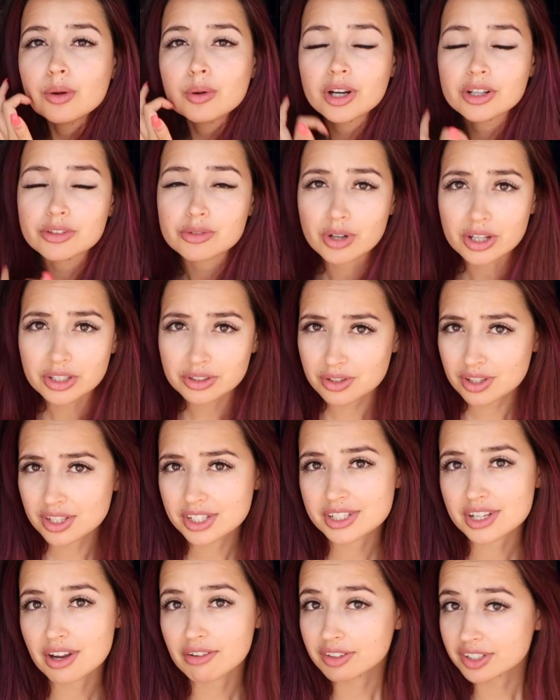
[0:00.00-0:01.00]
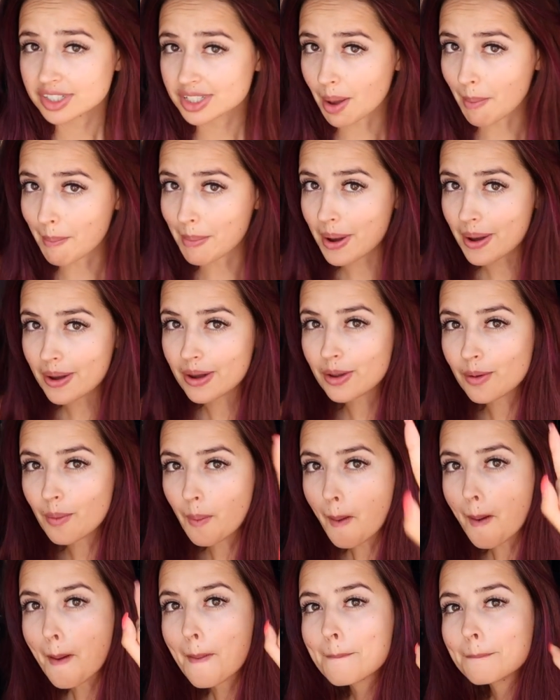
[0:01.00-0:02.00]
we're trying to discover some
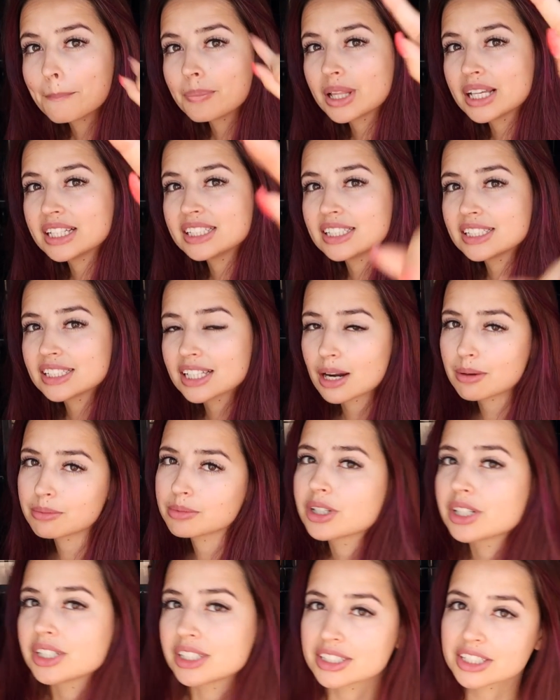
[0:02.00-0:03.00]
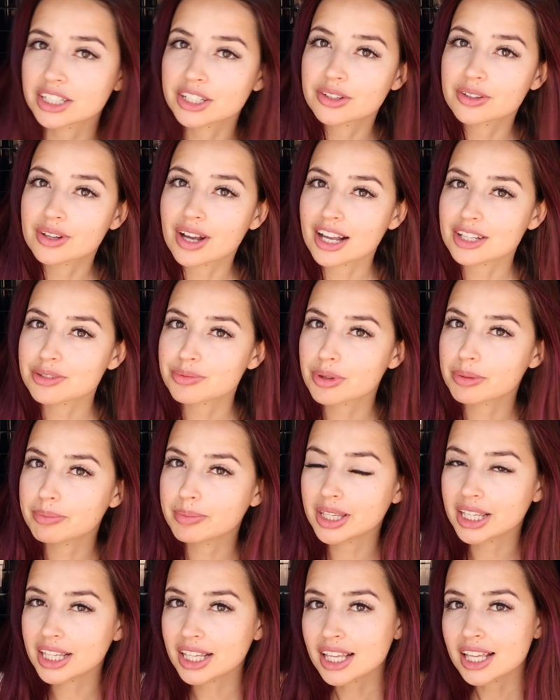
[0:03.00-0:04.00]
new places, and I'm gonna take you guys with
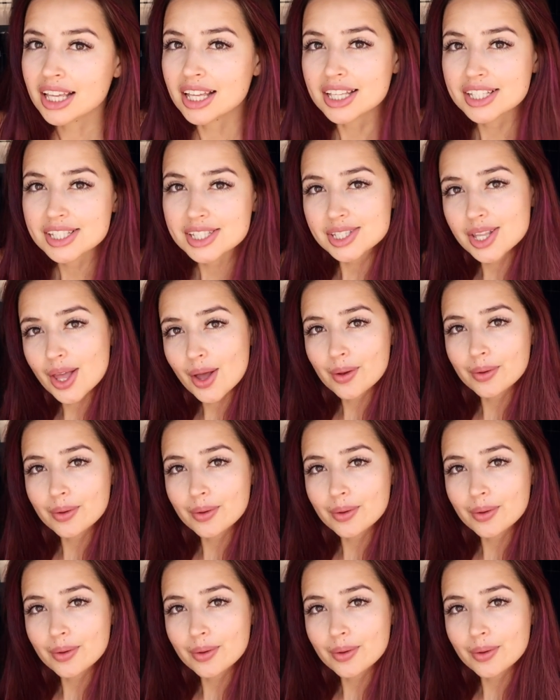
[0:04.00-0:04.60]
me. So